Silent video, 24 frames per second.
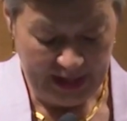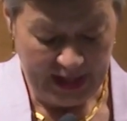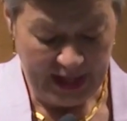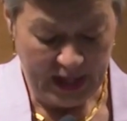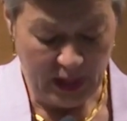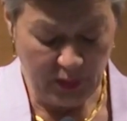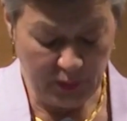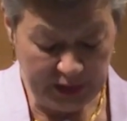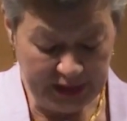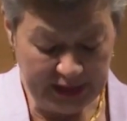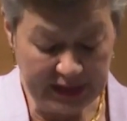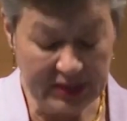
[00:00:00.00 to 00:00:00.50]

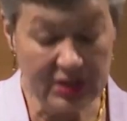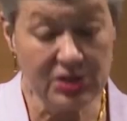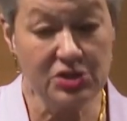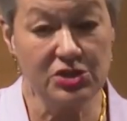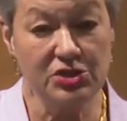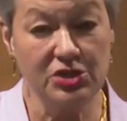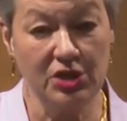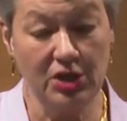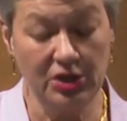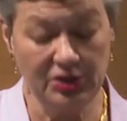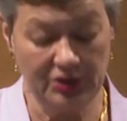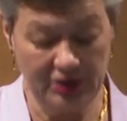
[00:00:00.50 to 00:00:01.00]
And we can
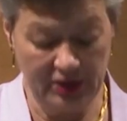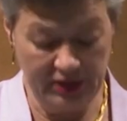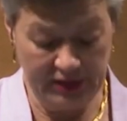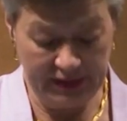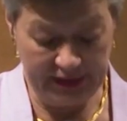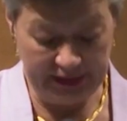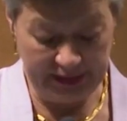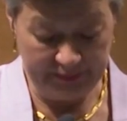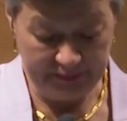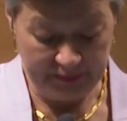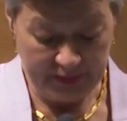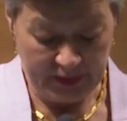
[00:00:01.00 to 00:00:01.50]

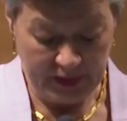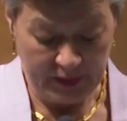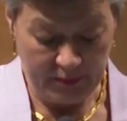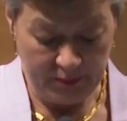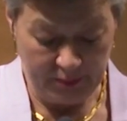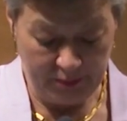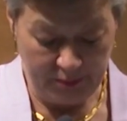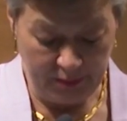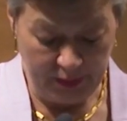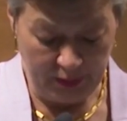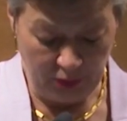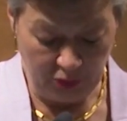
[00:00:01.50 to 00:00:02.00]
certainly
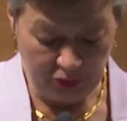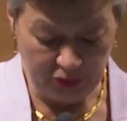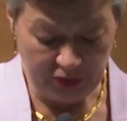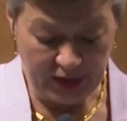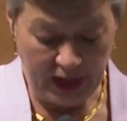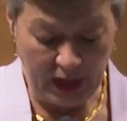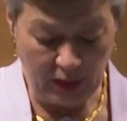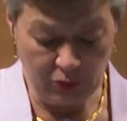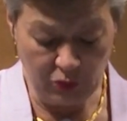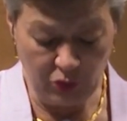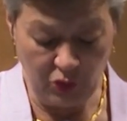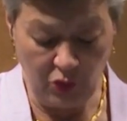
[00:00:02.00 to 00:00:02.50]
plot
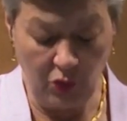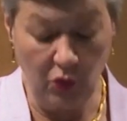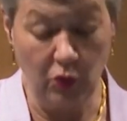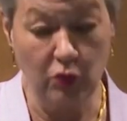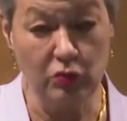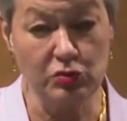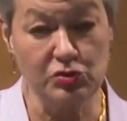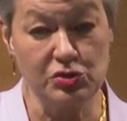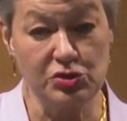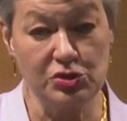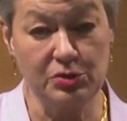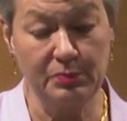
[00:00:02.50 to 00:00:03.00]
our
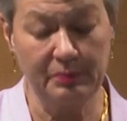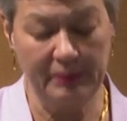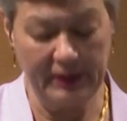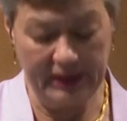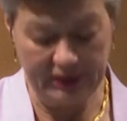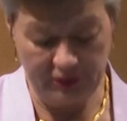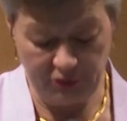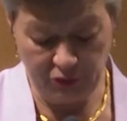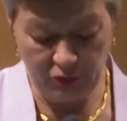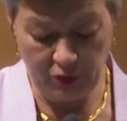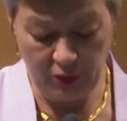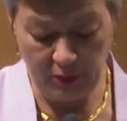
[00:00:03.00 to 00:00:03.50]
course by
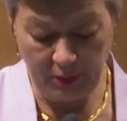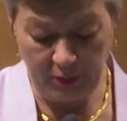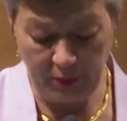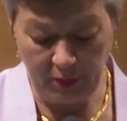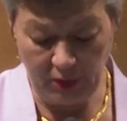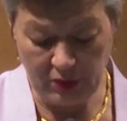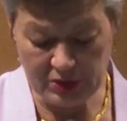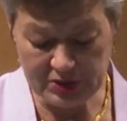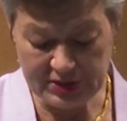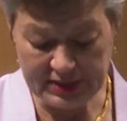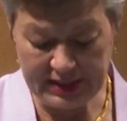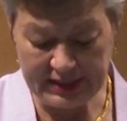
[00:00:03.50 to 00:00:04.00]

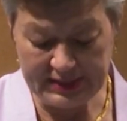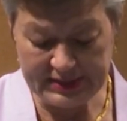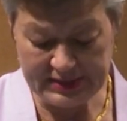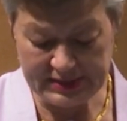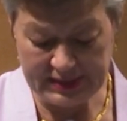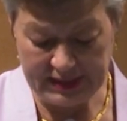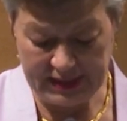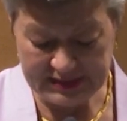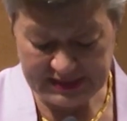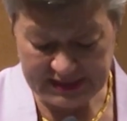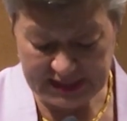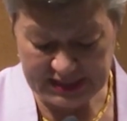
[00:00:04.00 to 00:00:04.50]
Europol's
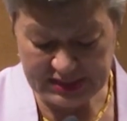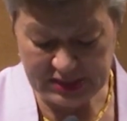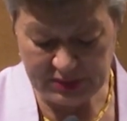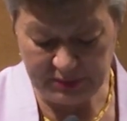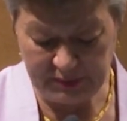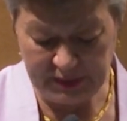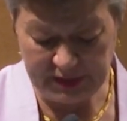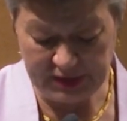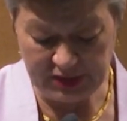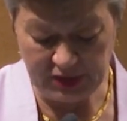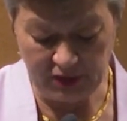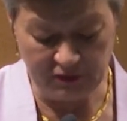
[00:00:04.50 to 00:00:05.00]

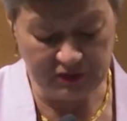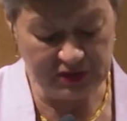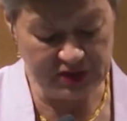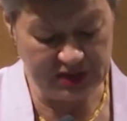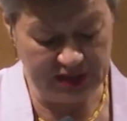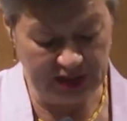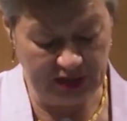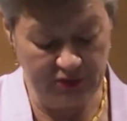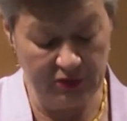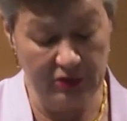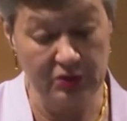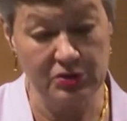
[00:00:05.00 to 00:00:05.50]
assessment of
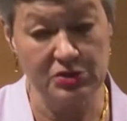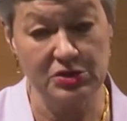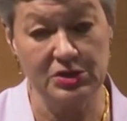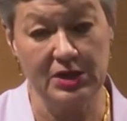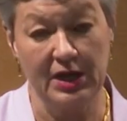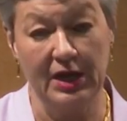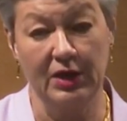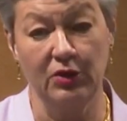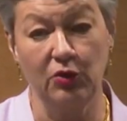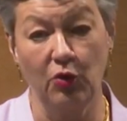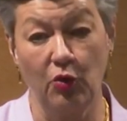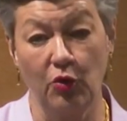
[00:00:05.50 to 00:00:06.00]
serious
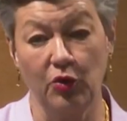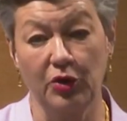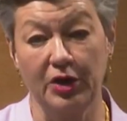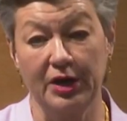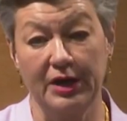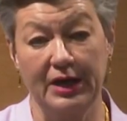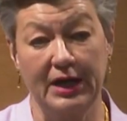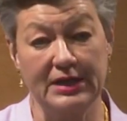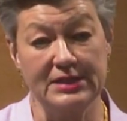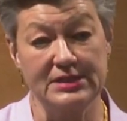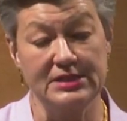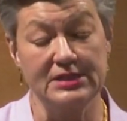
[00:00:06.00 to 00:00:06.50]
and
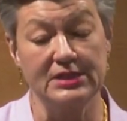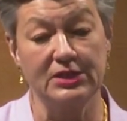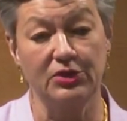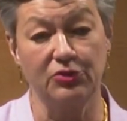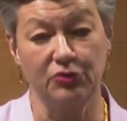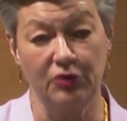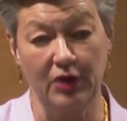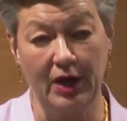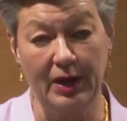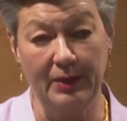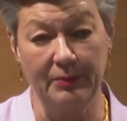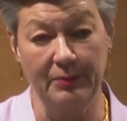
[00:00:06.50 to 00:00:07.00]
organized
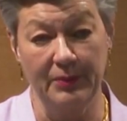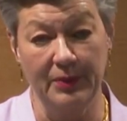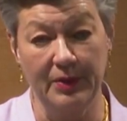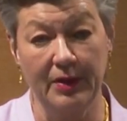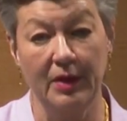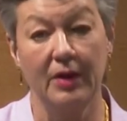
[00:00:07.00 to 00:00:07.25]
crime.